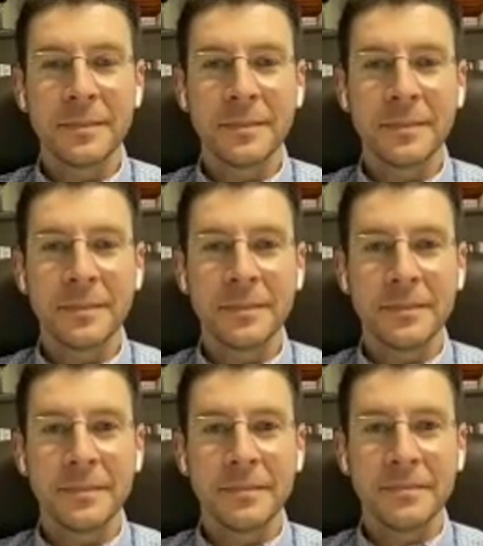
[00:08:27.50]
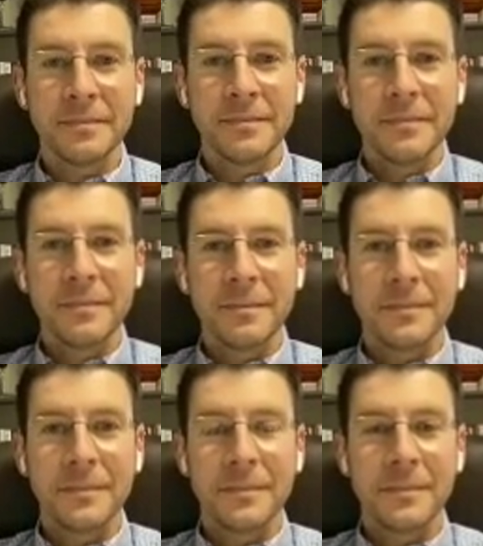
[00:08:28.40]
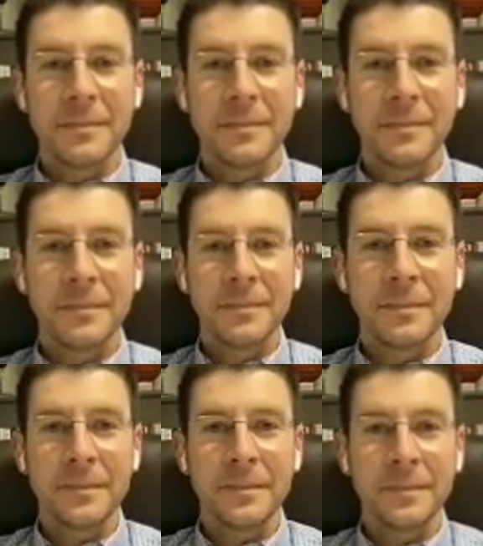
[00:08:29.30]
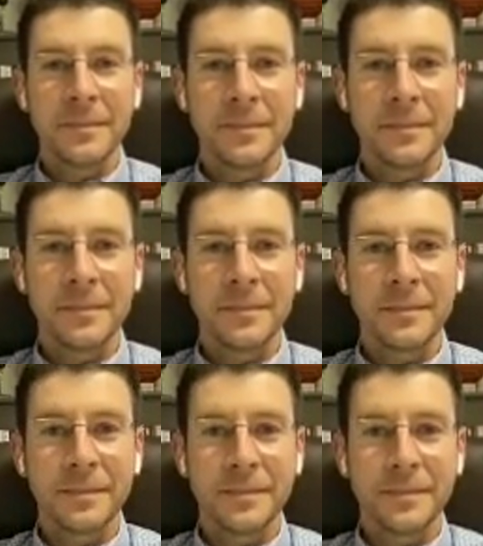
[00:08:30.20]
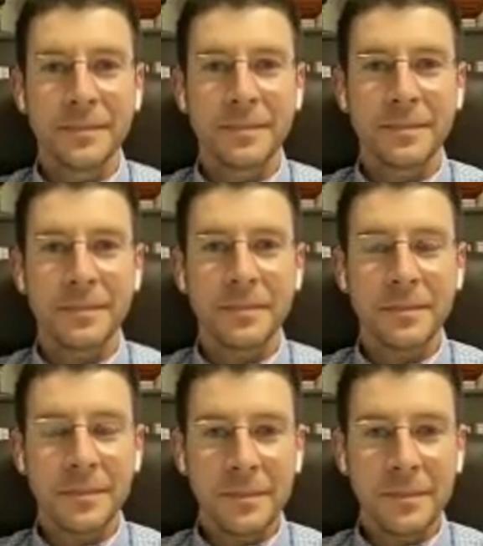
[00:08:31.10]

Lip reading: (not speaking)